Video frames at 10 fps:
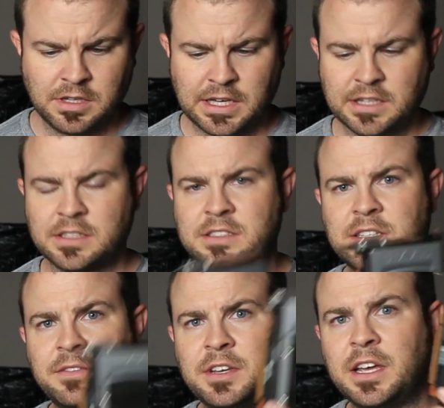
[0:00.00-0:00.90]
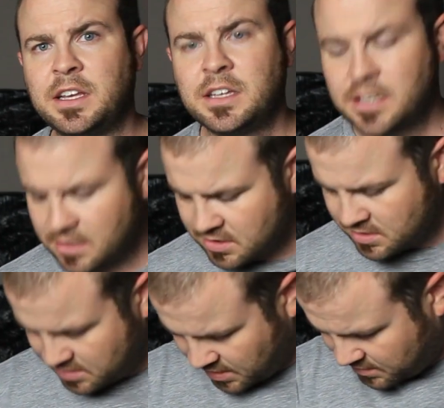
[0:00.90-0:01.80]
and the 780 and the
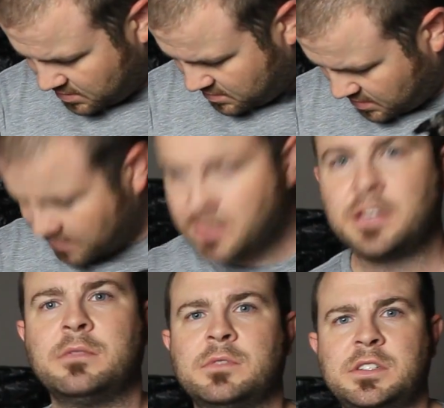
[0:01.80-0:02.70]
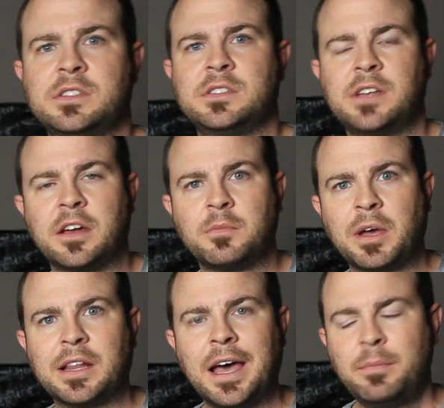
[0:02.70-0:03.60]
770, which is down in
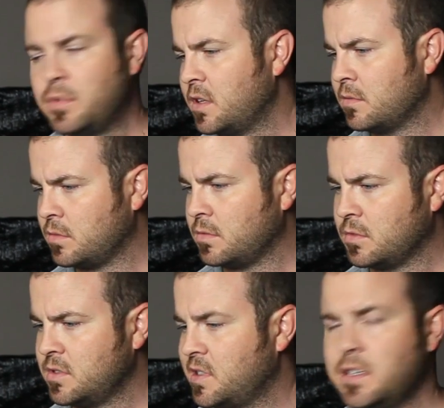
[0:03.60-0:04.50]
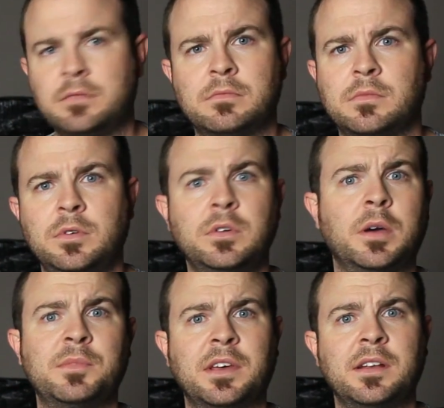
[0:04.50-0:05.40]
my lap, and we'll, we'll see who
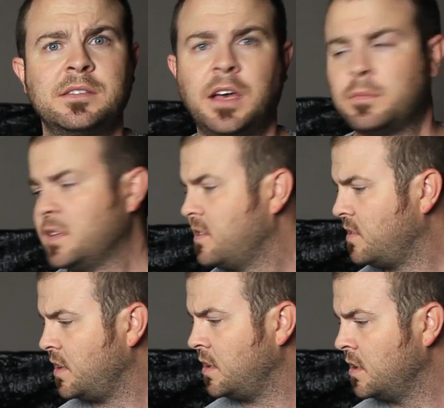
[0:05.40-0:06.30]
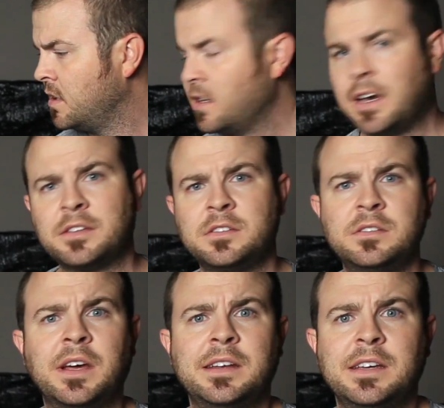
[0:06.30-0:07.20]
comes out on top. Let's see how the
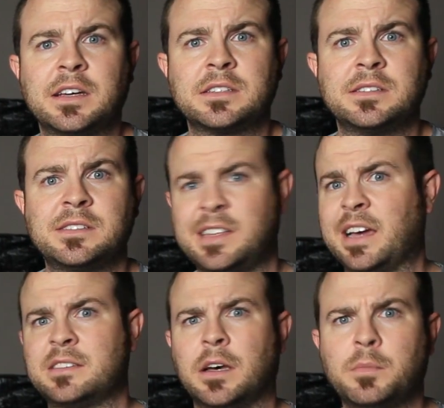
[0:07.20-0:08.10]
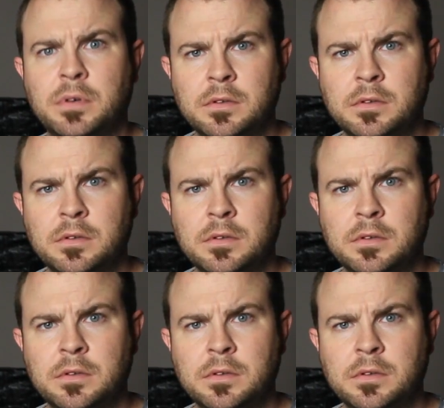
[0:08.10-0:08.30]
290X stacks up.